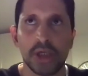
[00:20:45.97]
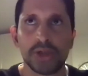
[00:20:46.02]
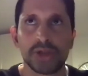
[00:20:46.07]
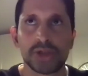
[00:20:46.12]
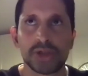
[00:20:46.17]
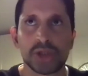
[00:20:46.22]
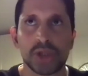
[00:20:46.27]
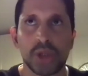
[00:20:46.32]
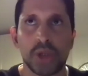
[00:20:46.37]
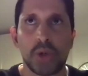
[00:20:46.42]

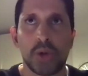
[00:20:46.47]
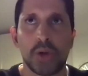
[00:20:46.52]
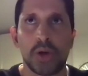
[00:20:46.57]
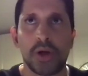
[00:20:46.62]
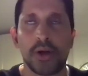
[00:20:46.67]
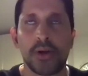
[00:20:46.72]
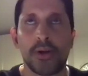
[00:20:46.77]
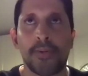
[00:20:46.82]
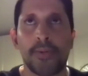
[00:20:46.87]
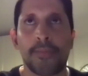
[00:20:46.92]
So
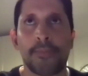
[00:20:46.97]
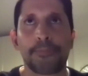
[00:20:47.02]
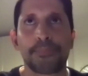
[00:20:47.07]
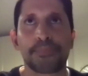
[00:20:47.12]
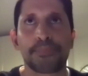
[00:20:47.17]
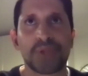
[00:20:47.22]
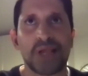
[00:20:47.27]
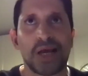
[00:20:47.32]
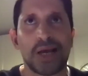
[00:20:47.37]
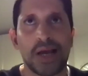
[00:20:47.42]

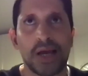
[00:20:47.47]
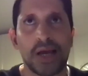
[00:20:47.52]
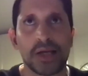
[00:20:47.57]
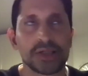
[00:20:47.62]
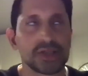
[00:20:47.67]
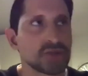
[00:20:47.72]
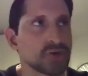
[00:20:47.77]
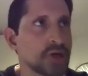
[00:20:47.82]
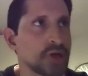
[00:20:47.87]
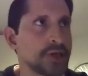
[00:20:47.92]
I
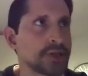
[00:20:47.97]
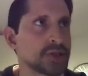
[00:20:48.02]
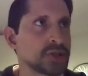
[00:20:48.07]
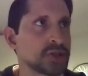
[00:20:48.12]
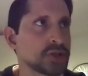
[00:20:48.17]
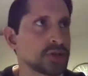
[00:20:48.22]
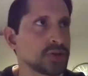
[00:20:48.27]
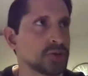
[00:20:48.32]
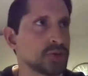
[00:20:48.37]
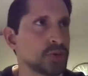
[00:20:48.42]
try
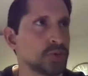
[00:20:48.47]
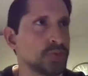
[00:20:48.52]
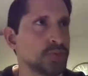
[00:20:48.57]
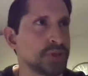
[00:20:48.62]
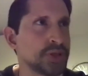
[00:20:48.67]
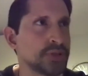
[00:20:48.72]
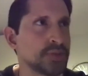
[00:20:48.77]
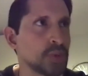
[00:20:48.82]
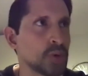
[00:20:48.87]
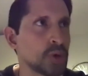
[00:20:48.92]
to
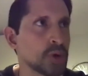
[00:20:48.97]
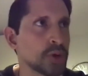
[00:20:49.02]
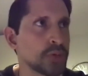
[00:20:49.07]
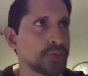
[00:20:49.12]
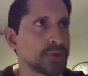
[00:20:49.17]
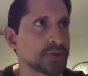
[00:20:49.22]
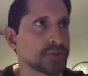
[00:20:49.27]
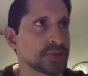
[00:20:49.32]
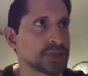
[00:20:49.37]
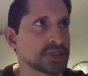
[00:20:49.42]
be more
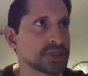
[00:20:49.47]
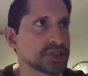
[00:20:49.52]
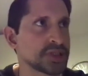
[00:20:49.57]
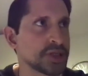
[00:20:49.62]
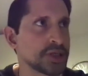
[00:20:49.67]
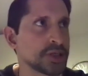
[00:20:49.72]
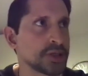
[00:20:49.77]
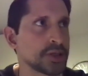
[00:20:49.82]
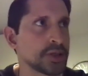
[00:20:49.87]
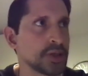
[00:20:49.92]

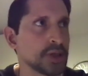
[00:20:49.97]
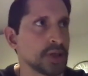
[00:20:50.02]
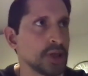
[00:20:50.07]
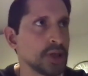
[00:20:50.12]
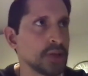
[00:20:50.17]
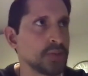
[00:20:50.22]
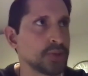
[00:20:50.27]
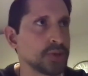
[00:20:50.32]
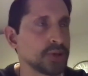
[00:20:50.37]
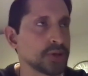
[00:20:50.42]
optimistic,
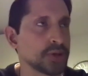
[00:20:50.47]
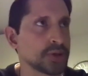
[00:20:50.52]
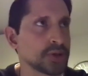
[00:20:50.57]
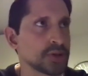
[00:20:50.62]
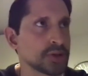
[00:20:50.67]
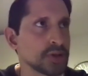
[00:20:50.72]
but